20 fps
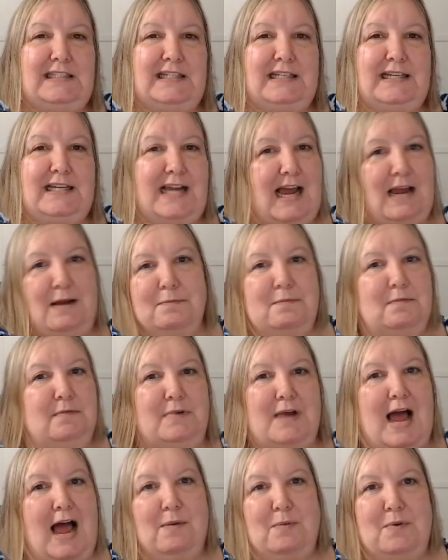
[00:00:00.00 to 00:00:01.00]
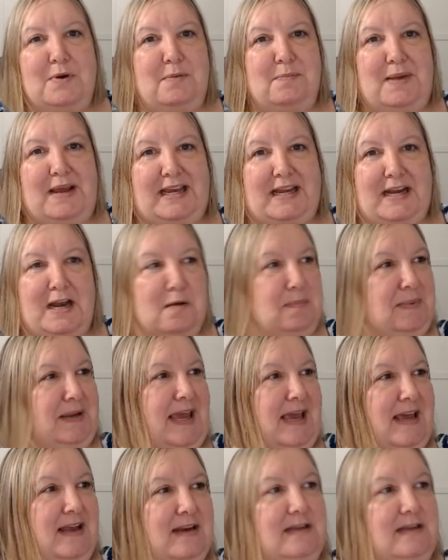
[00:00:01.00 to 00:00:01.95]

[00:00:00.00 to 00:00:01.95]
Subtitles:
I wouldn't pick it up again,